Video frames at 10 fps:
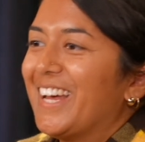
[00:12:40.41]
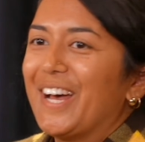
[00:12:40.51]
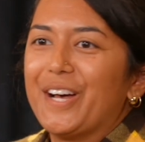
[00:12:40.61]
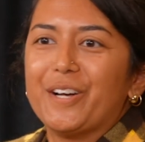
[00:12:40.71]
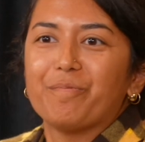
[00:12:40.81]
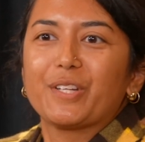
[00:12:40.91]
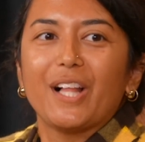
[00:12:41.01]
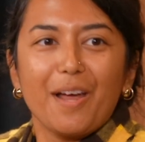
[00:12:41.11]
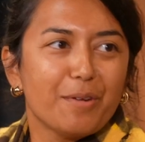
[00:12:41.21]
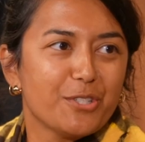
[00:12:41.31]

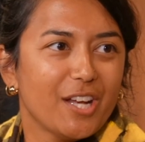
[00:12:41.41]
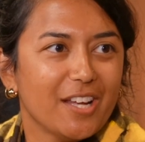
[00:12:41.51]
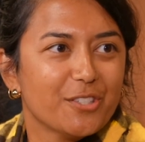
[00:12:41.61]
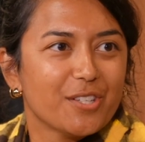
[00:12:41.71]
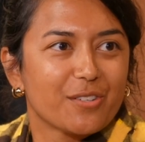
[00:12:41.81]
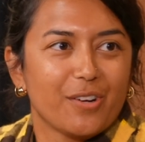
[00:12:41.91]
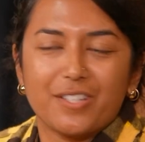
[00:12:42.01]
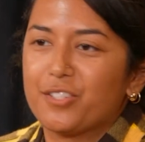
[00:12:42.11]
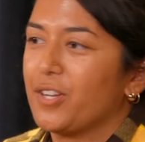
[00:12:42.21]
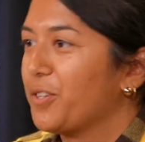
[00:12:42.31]
Climate change is going
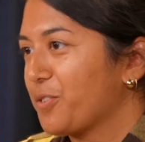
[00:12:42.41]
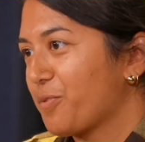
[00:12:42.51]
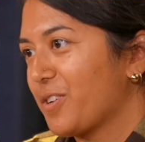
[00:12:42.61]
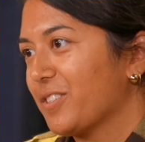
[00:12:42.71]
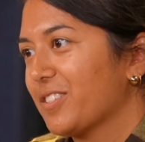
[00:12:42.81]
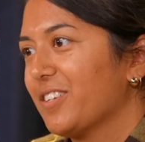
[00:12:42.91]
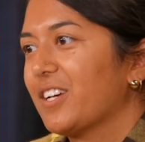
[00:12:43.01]
to change the world.